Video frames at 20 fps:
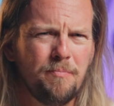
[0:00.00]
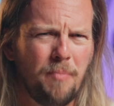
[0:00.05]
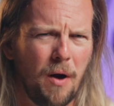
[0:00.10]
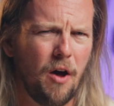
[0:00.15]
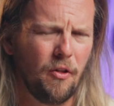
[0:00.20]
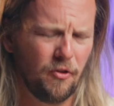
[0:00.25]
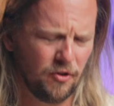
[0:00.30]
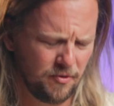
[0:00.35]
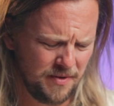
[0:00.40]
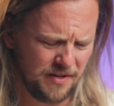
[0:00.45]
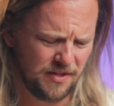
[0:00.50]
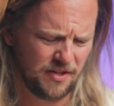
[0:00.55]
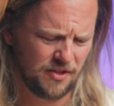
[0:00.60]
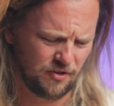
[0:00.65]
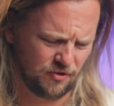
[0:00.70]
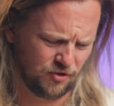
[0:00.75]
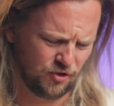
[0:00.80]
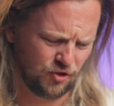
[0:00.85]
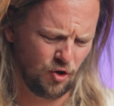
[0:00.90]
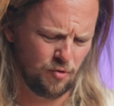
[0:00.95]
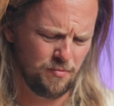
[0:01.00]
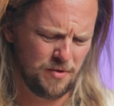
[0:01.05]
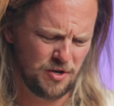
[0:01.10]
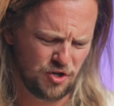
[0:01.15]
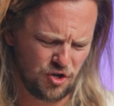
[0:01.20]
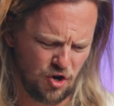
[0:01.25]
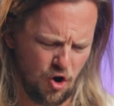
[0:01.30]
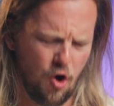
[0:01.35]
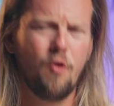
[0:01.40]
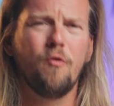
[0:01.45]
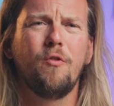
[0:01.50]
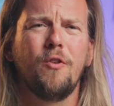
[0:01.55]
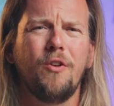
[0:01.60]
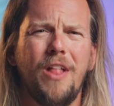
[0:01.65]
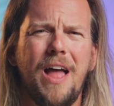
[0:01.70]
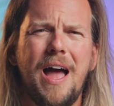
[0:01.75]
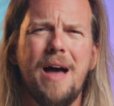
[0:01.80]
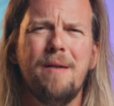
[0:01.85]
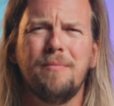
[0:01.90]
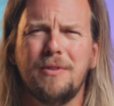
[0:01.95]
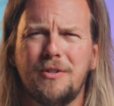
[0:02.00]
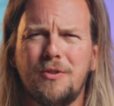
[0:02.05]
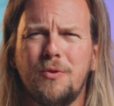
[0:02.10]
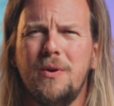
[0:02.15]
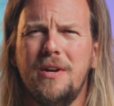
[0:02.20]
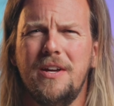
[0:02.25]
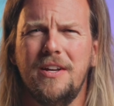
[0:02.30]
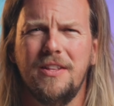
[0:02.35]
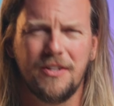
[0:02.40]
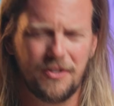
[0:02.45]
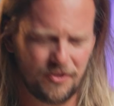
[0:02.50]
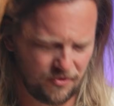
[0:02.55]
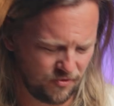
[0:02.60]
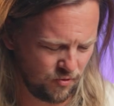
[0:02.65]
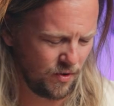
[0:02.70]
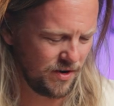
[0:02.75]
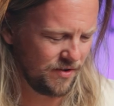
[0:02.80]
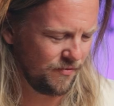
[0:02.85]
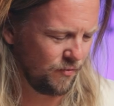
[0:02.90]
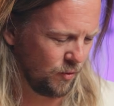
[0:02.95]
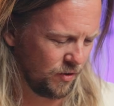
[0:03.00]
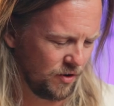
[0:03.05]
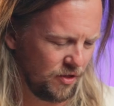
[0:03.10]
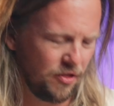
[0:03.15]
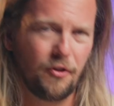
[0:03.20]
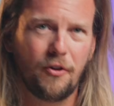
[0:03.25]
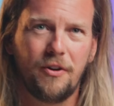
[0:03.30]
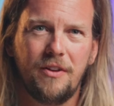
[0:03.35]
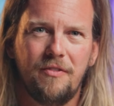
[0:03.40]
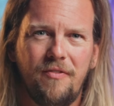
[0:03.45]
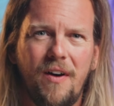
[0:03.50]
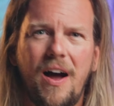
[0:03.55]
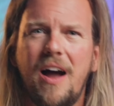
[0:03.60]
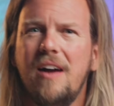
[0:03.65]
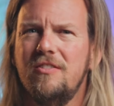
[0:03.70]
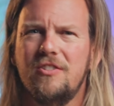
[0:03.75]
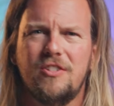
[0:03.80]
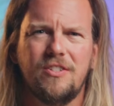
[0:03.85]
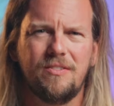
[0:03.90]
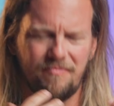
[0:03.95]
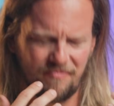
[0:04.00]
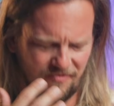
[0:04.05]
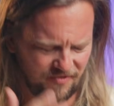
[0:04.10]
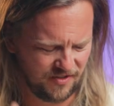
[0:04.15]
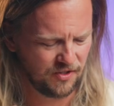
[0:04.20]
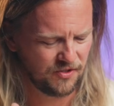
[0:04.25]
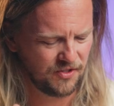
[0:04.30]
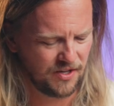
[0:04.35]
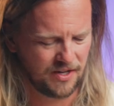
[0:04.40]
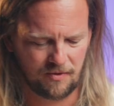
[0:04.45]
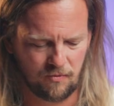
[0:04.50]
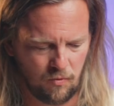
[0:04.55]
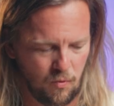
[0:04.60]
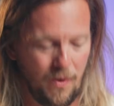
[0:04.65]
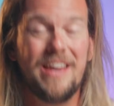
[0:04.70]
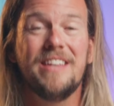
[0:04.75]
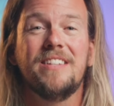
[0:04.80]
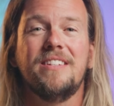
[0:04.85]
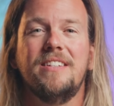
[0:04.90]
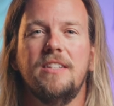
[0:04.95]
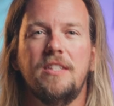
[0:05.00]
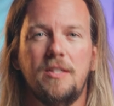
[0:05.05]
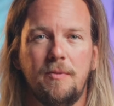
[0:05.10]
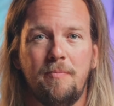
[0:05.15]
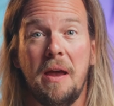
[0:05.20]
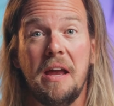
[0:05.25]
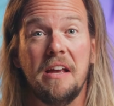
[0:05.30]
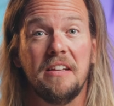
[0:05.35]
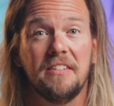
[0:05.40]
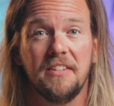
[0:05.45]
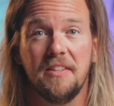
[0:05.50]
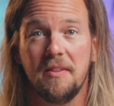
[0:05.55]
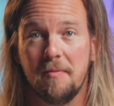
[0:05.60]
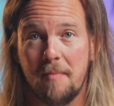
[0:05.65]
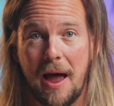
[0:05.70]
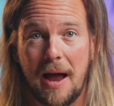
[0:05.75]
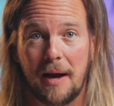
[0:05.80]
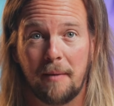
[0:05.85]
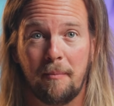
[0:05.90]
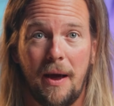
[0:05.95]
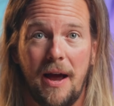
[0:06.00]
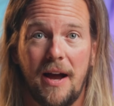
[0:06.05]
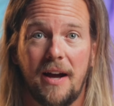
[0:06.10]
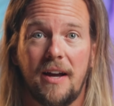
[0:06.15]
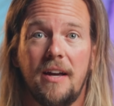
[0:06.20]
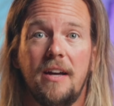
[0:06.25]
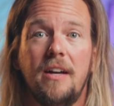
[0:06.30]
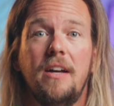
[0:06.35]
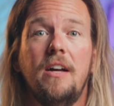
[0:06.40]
bothered me that there's so much overlap between the 24-35. It just feels like wasted space in the backpack.